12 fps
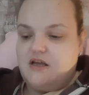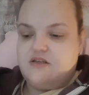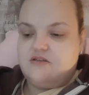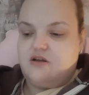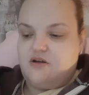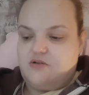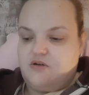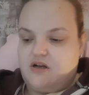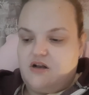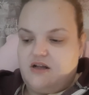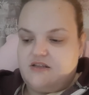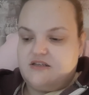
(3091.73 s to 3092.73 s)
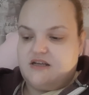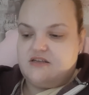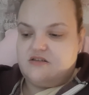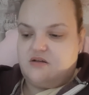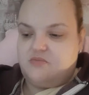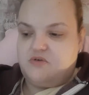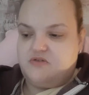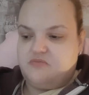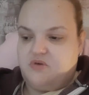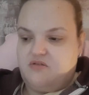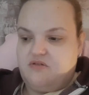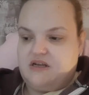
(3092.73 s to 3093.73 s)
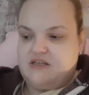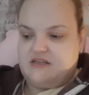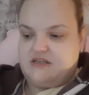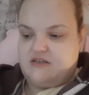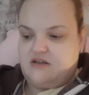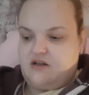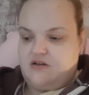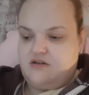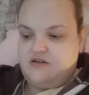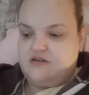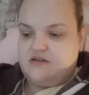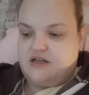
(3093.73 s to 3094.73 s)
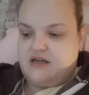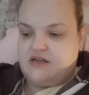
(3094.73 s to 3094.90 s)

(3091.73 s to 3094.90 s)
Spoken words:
So I'd like to get some of my reading done today.